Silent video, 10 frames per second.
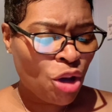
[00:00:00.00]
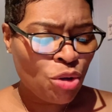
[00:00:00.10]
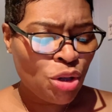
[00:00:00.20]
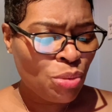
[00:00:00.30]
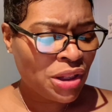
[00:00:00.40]

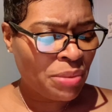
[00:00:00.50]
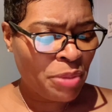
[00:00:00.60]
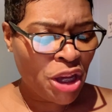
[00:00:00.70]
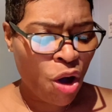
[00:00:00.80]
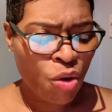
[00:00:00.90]
used to me
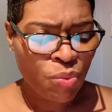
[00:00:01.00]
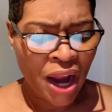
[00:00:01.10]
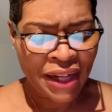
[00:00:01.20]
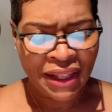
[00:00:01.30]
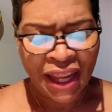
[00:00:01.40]

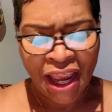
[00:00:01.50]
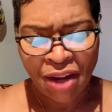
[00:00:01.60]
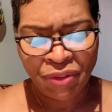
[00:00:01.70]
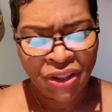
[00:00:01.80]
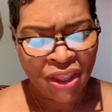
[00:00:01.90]
co-writing
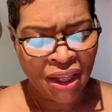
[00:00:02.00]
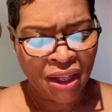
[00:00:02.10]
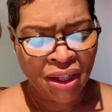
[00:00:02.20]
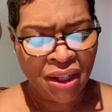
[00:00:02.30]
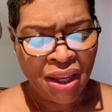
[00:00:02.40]

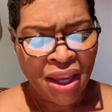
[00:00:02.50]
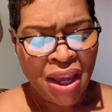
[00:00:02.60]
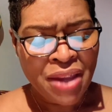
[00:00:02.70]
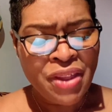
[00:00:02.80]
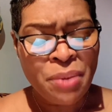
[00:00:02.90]
everything,
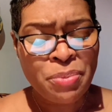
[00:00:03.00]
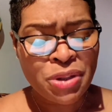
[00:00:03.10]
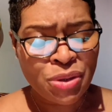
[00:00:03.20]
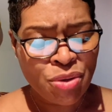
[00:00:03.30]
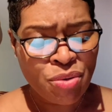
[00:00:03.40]
they
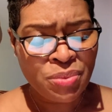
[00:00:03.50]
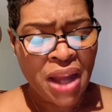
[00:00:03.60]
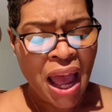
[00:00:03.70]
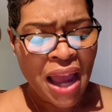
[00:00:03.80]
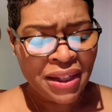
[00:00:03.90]
presumed
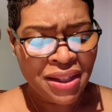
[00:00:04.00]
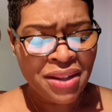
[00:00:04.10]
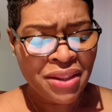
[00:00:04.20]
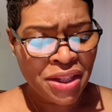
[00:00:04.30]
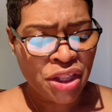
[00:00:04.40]
I'd done
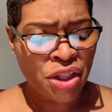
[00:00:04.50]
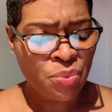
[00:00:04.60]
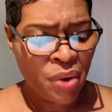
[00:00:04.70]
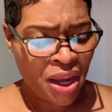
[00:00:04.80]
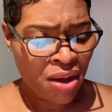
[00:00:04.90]
this as
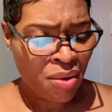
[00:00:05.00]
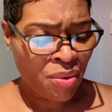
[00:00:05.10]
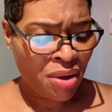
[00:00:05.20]
well.